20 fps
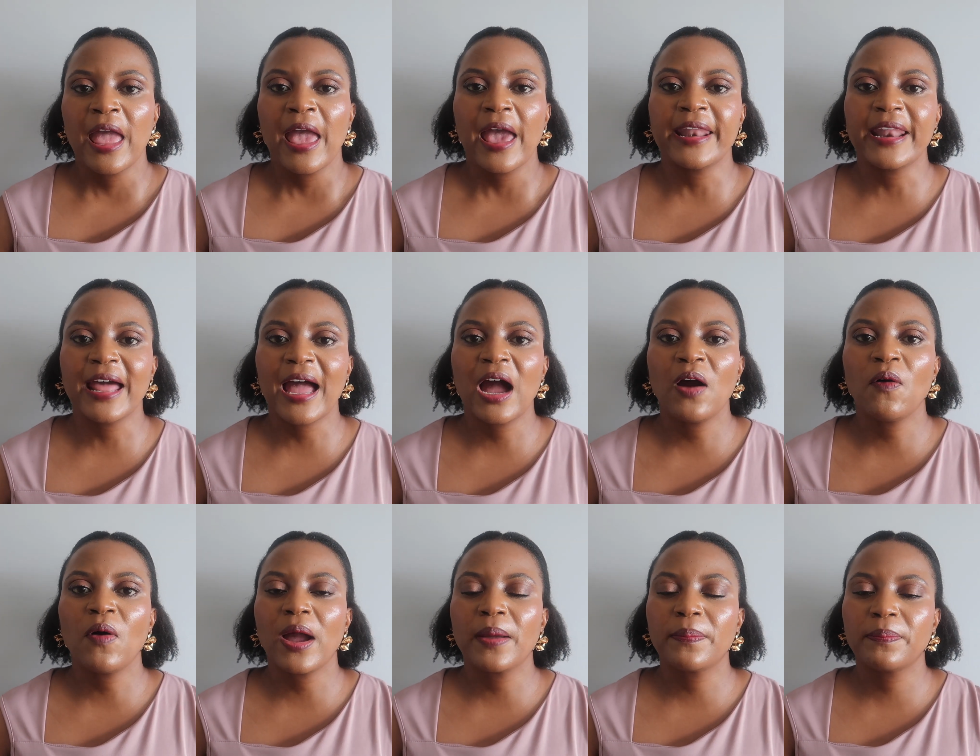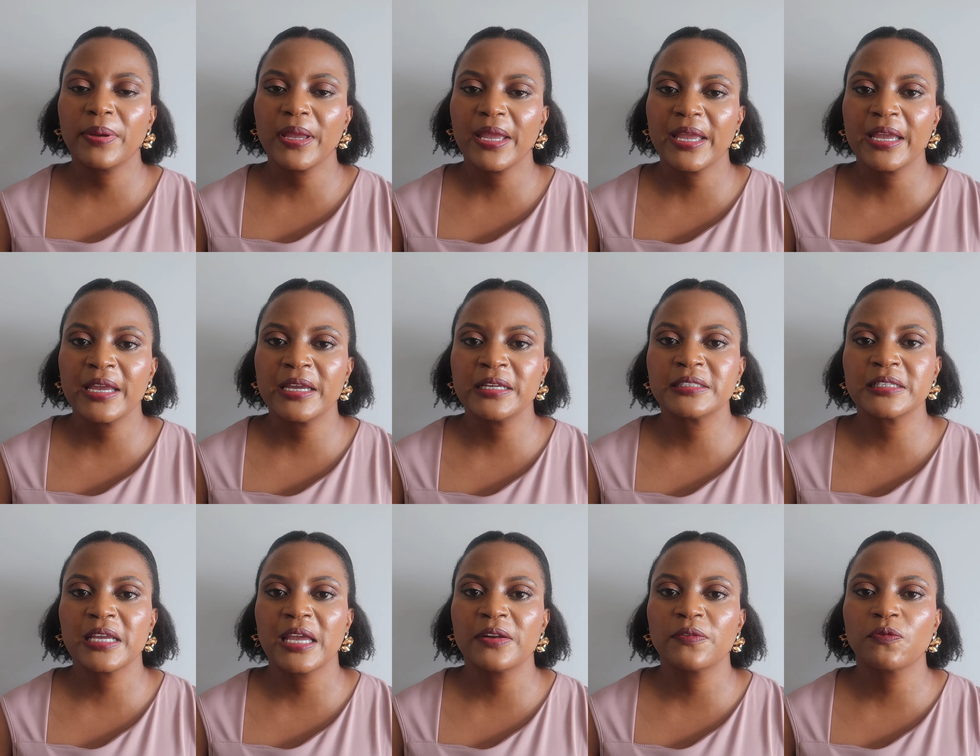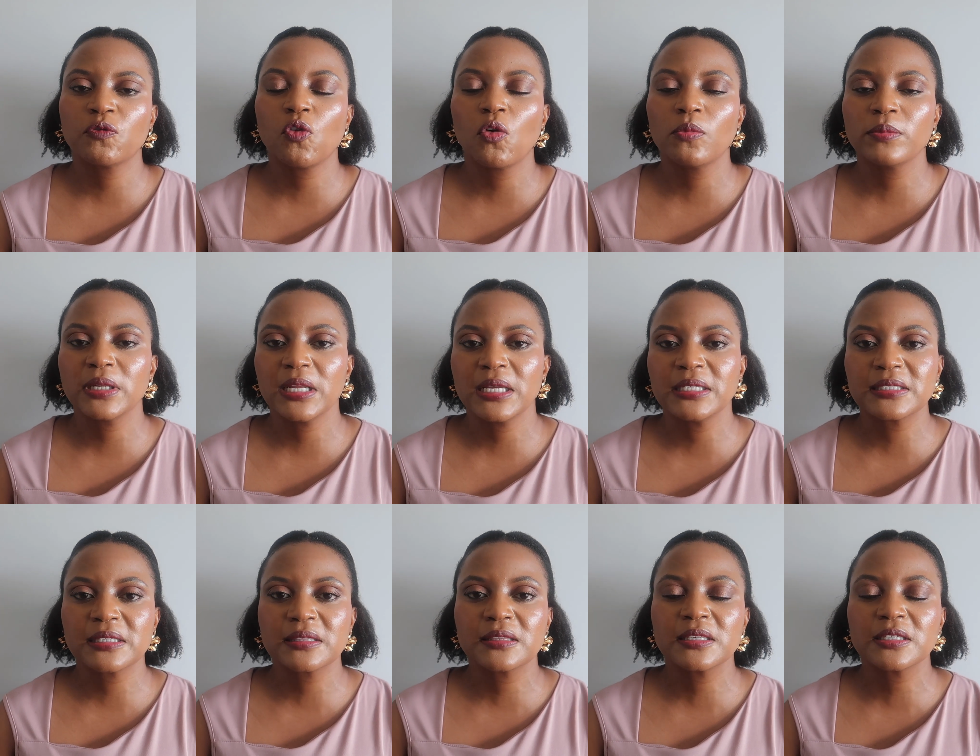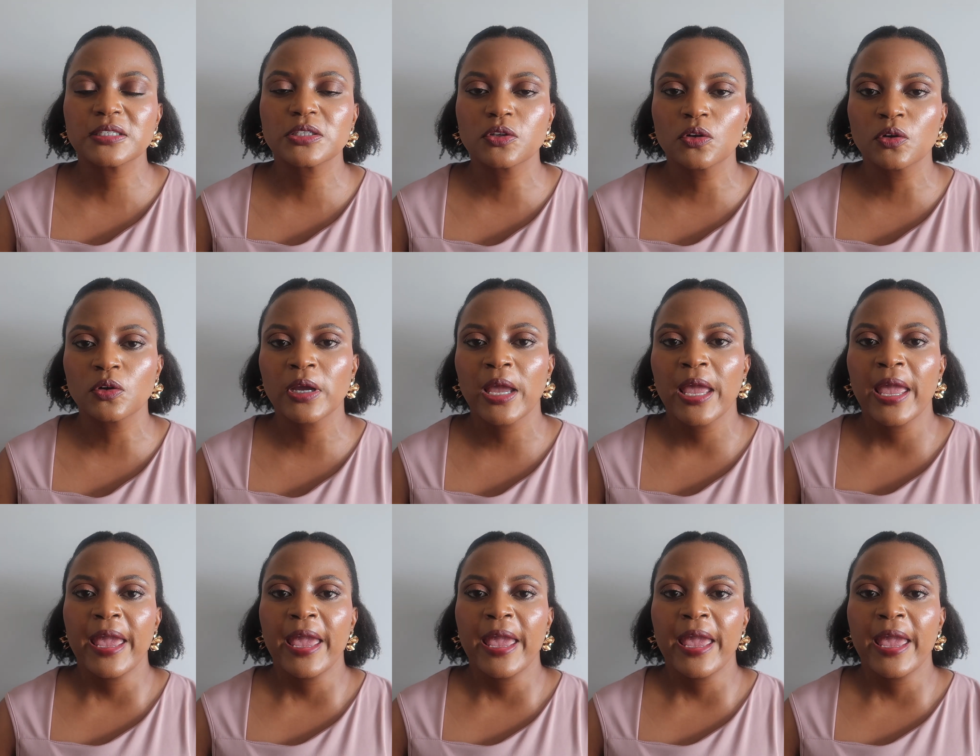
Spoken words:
And how I paired and formulated this look